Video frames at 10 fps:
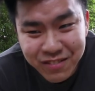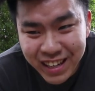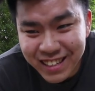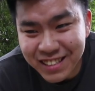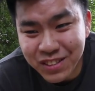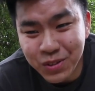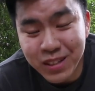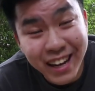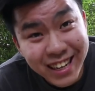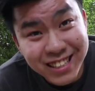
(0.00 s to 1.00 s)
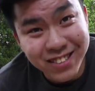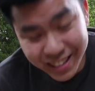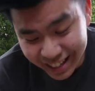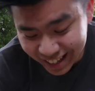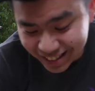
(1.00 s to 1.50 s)
made it to the
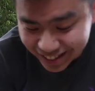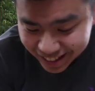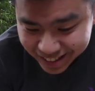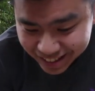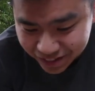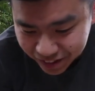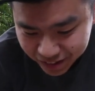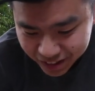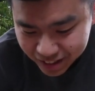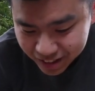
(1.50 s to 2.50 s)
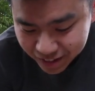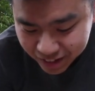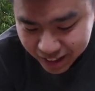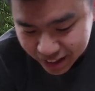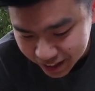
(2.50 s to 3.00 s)
X-ray. As you can see from the
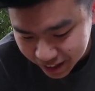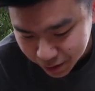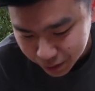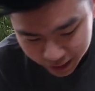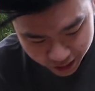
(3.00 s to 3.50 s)
screen here, we